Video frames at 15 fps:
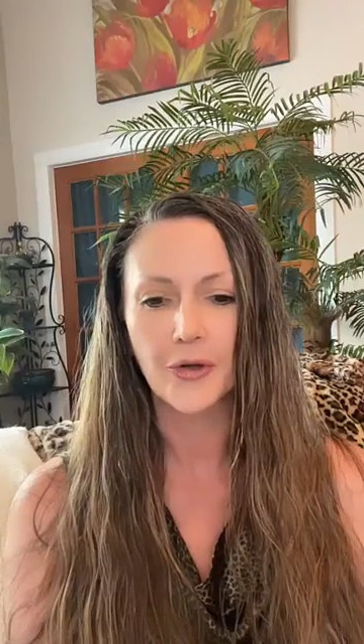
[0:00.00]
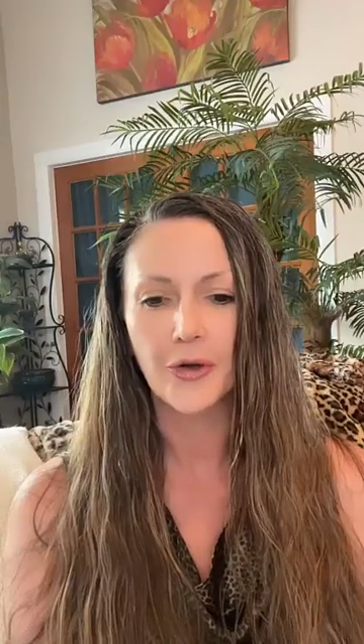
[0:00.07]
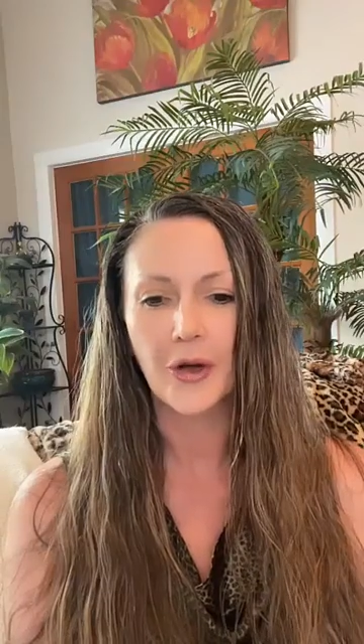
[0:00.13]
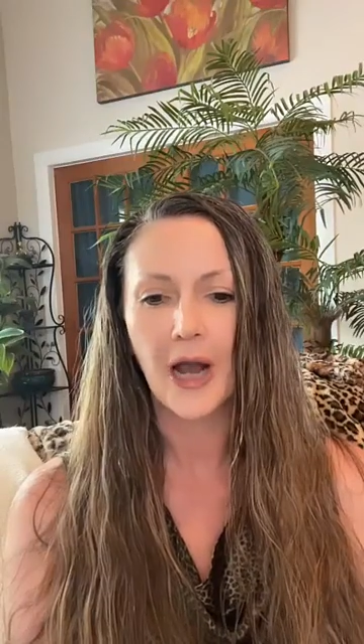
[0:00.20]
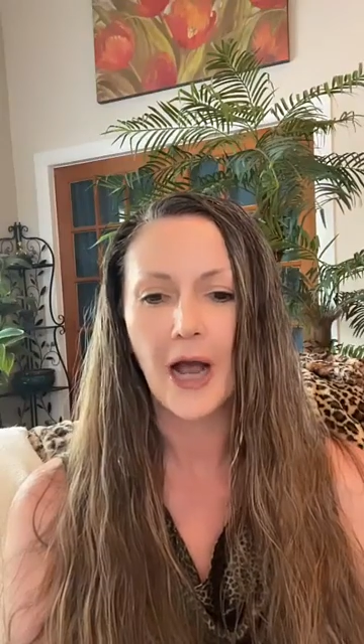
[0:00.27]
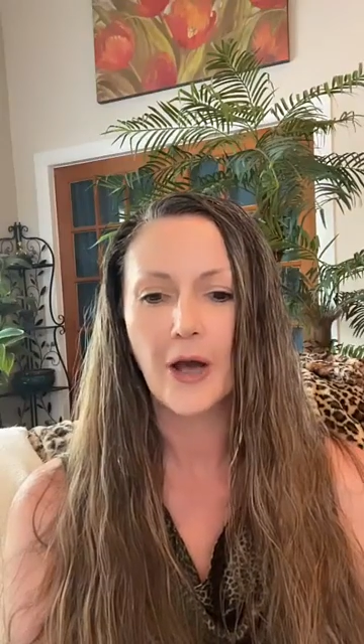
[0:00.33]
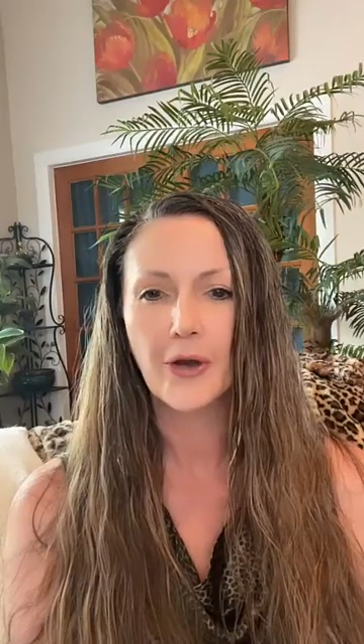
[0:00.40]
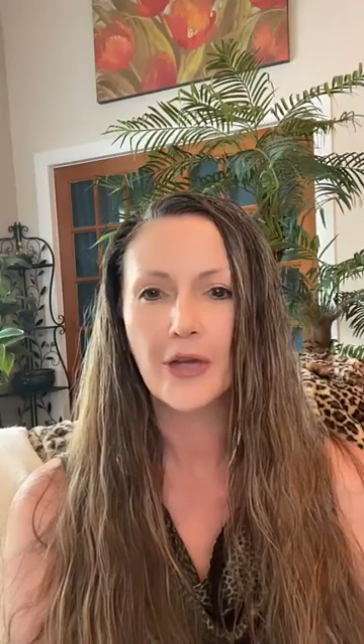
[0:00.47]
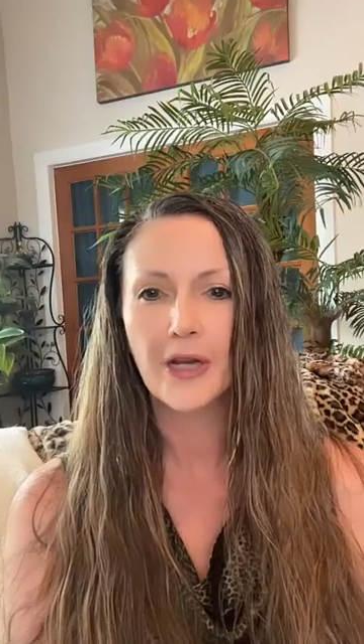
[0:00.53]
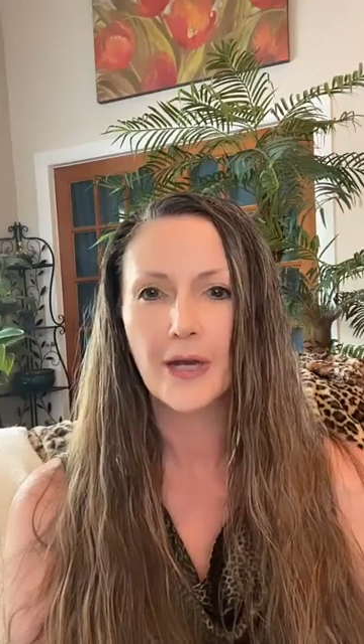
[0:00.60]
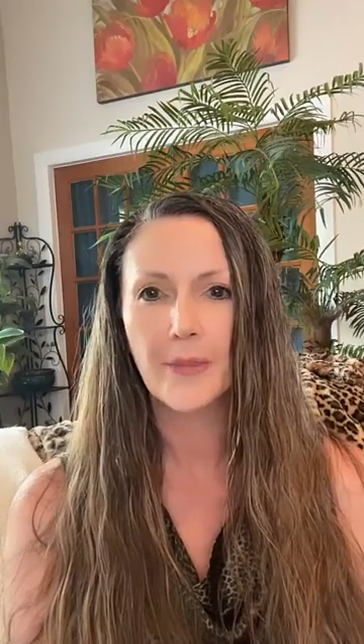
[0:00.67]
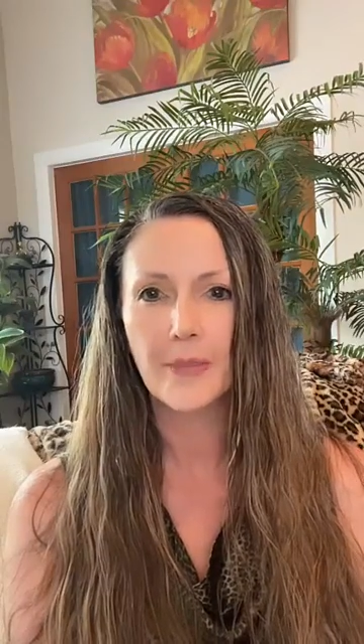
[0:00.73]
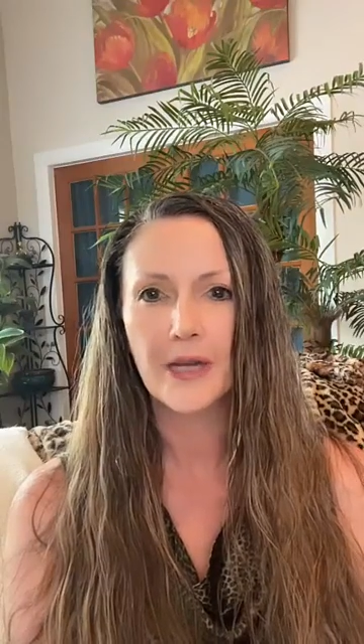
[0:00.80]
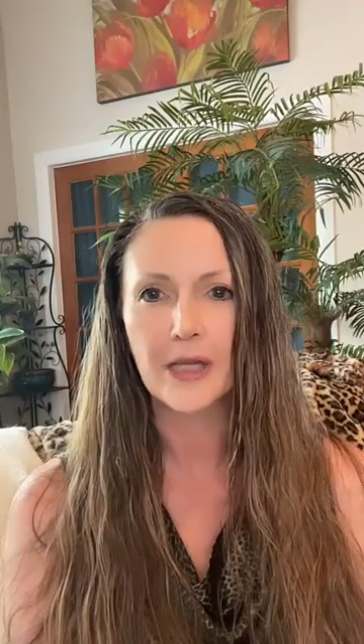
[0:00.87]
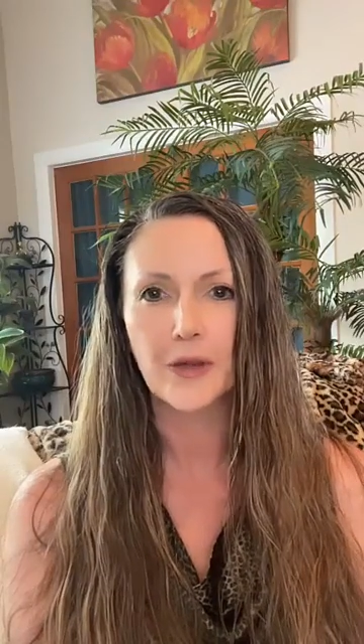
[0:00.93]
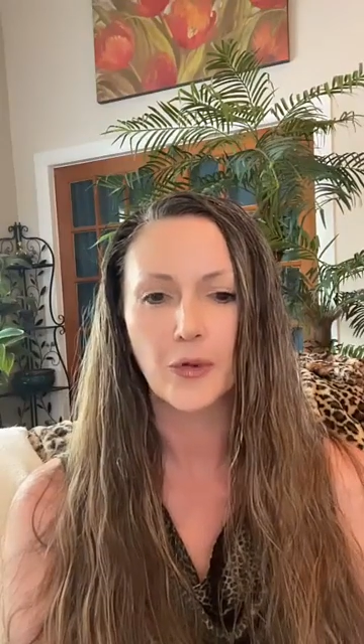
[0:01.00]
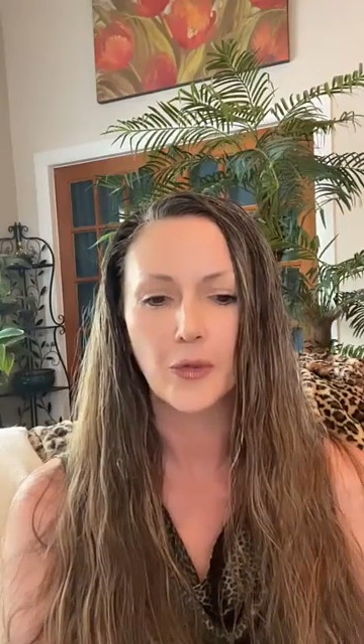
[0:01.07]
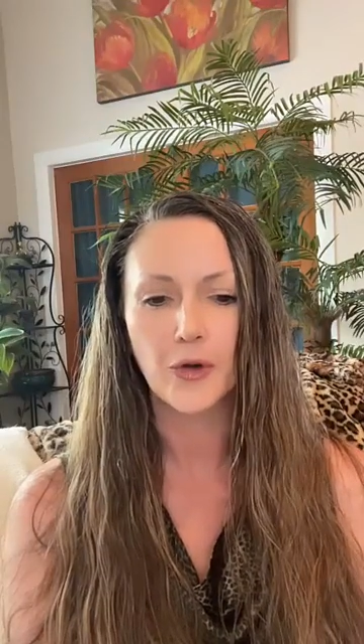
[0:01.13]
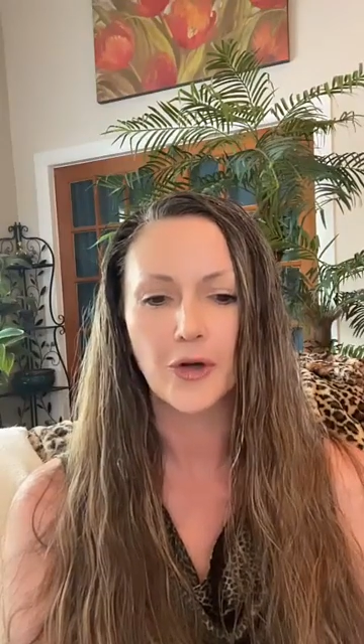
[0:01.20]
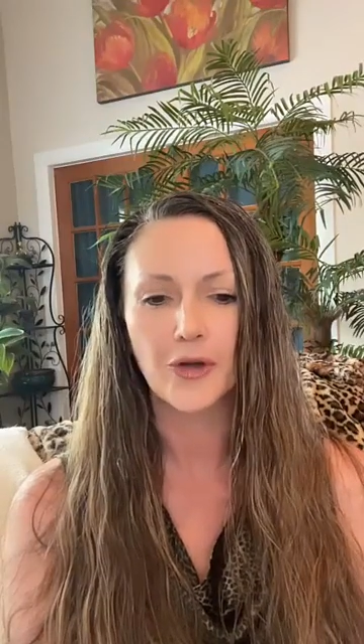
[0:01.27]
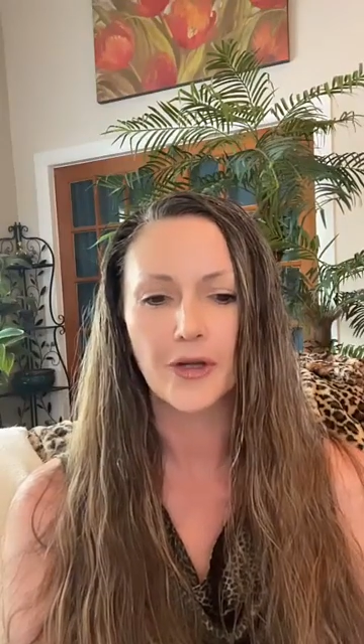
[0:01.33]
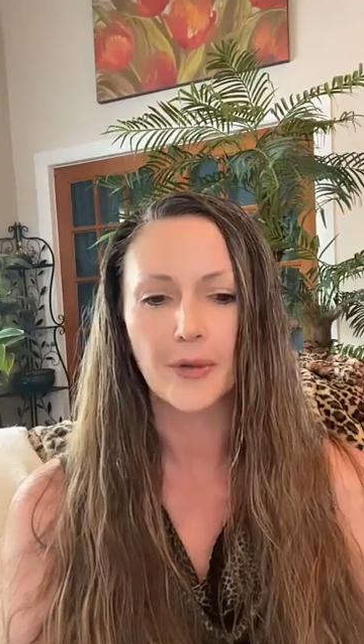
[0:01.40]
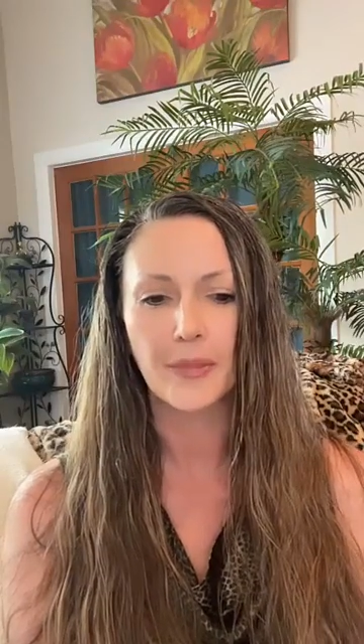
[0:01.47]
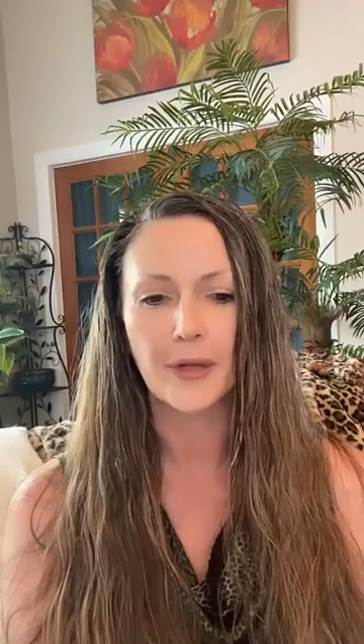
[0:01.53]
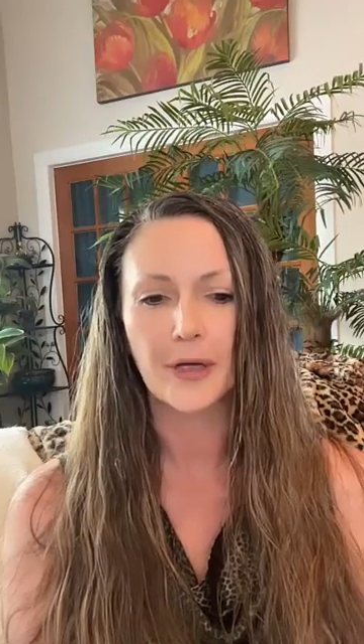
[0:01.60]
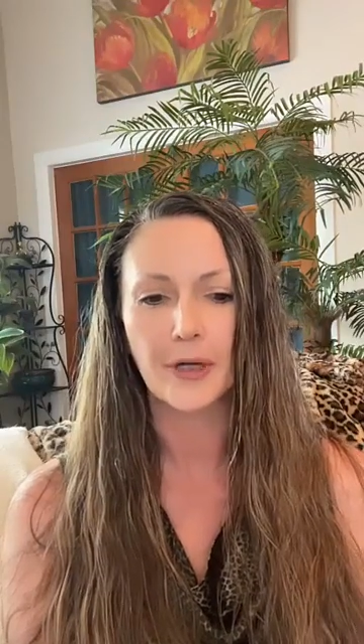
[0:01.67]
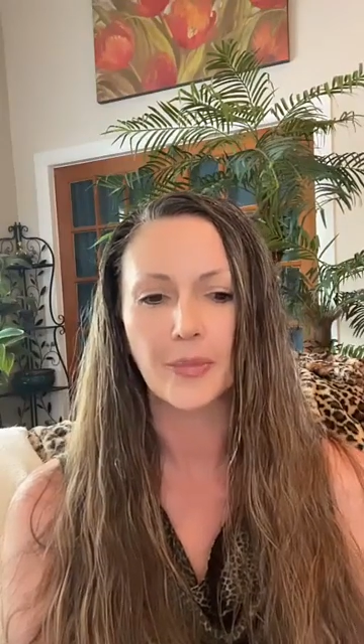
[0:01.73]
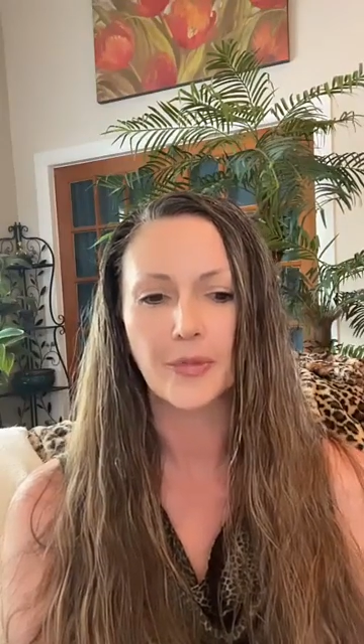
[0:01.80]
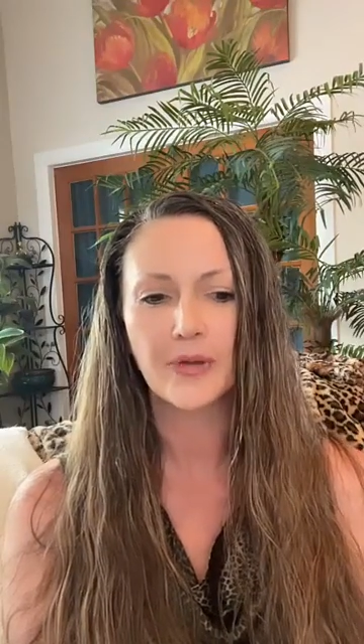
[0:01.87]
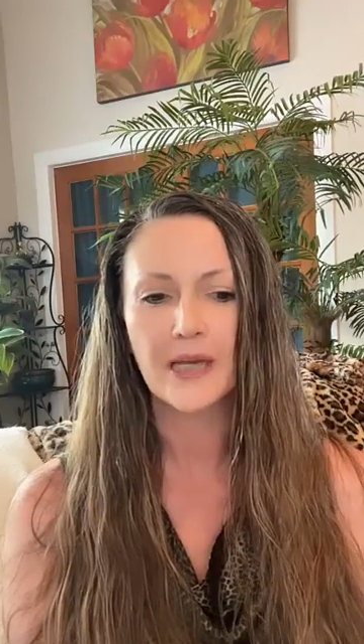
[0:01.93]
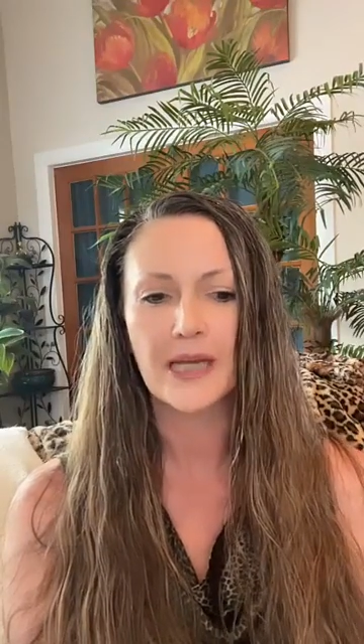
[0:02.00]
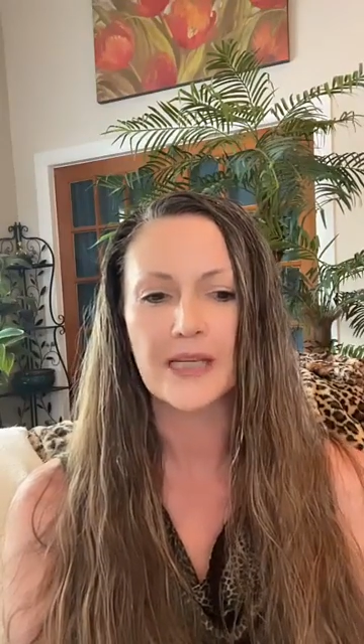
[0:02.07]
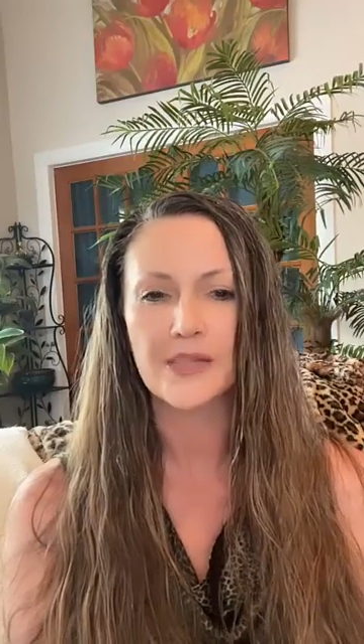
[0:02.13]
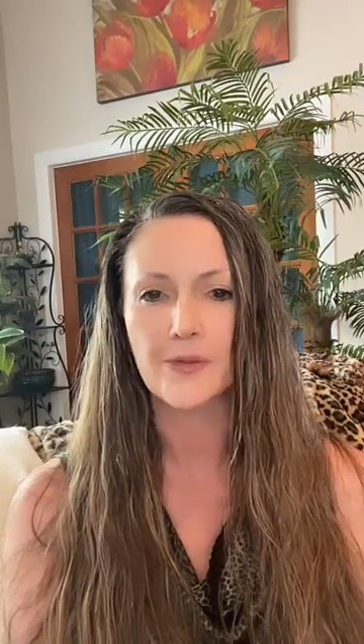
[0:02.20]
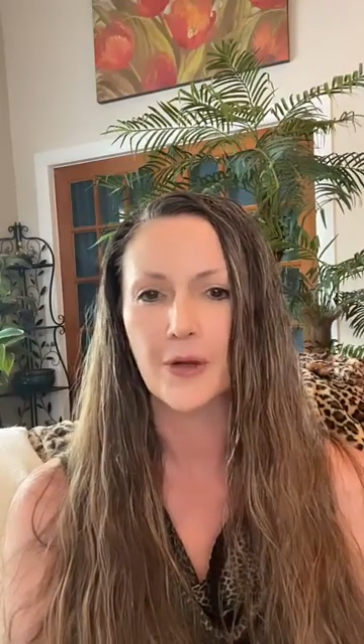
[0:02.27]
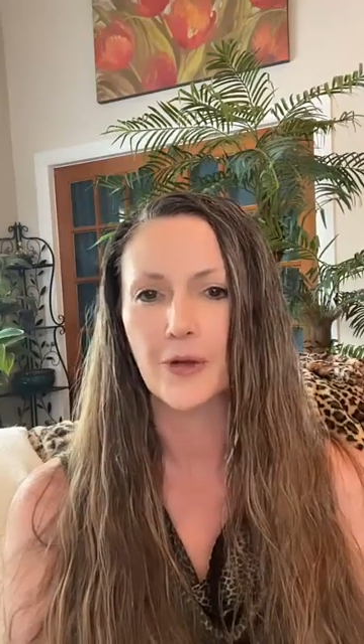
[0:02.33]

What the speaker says: or how can I make the world a better place,